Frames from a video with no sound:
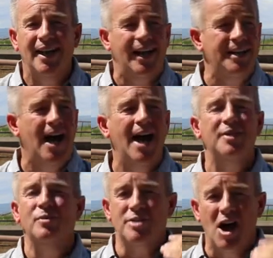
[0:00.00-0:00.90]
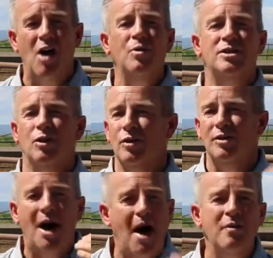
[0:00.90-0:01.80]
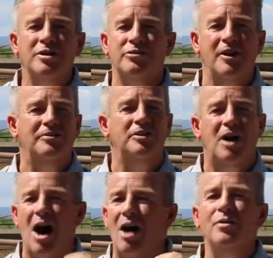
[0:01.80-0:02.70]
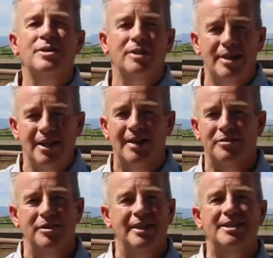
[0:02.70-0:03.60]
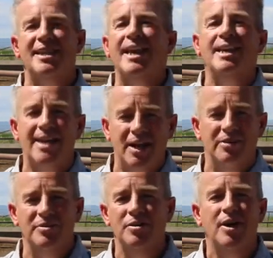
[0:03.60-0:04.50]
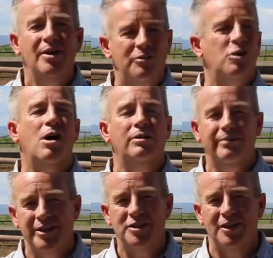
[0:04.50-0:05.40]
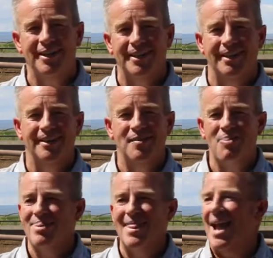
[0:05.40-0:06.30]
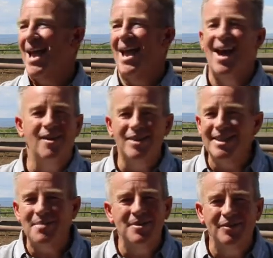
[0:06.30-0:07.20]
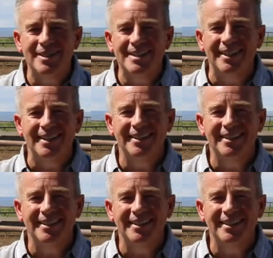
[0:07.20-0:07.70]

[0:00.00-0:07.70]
A God who is always loyal, always faithful, always looking out for your needs, taking care of you for all of eternity. How can that be risky?